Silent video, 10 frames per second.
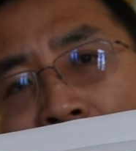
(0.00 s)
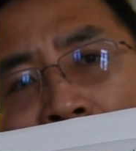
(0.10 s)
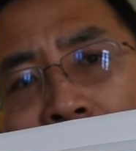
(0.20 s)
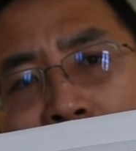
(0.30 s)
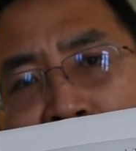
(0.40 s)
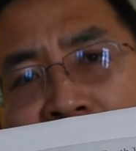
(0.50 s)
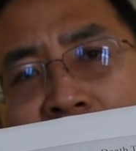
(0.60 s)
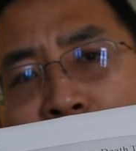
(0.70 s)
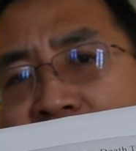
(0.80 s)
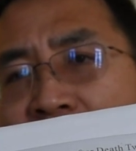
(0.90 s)
I think the
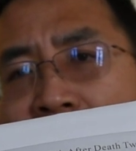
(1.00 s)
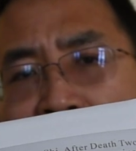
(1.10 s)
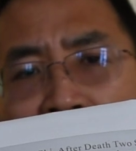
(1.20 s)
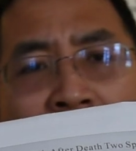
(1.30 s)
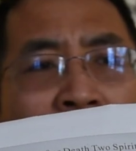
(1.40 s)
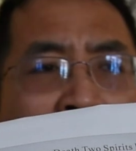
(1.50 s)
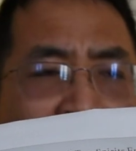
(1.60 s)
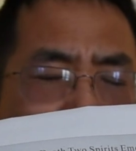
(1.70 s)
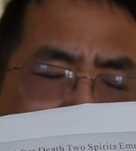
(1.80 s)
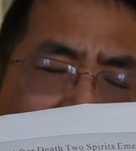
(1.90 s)
basic reason is
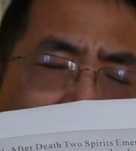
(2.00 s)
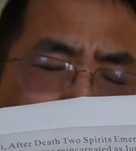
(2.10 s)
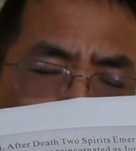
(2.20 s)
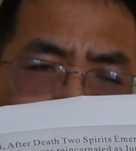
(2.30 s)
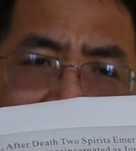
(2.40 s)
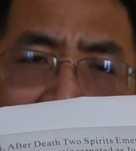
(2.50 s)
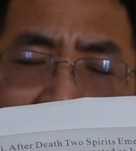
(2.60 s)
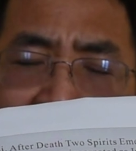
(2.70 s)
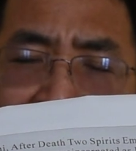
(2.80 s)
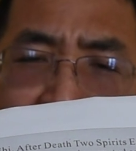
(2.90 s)

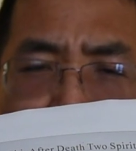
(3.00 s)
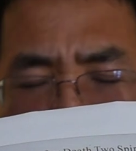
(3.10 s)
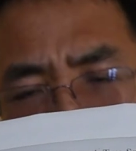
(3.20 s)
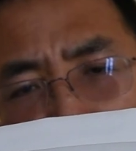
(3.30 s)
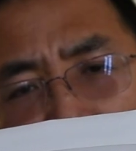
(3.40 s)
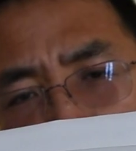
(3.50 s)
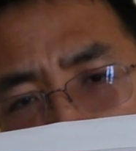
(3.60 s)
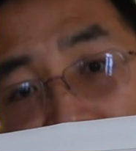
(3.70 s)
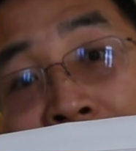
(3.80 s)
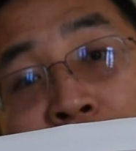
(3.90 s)
it's extremely
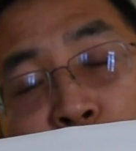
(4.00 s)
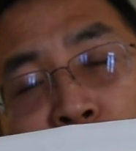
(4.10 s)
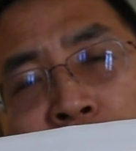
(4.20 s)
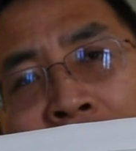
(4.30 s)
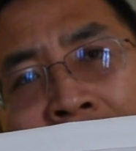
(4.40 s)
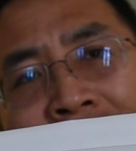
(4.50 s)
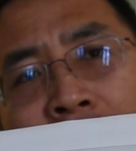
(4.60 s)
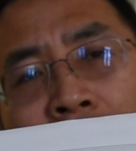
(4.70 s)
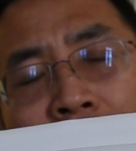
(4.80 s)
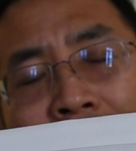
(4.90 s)
rare to find
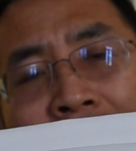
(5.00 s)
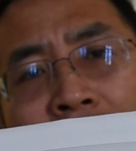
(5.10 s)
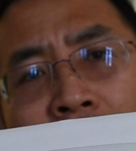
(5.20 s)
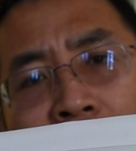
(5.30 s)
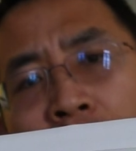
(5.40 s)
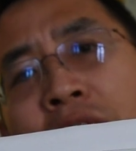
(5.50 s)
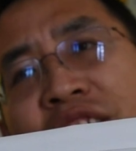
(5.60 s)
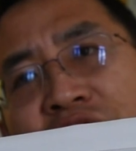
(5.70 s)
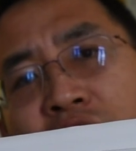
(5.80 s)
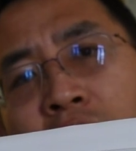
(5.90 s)
the study
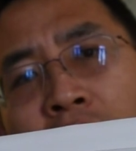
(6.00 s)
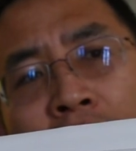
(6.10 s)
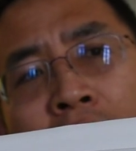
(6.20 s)
target.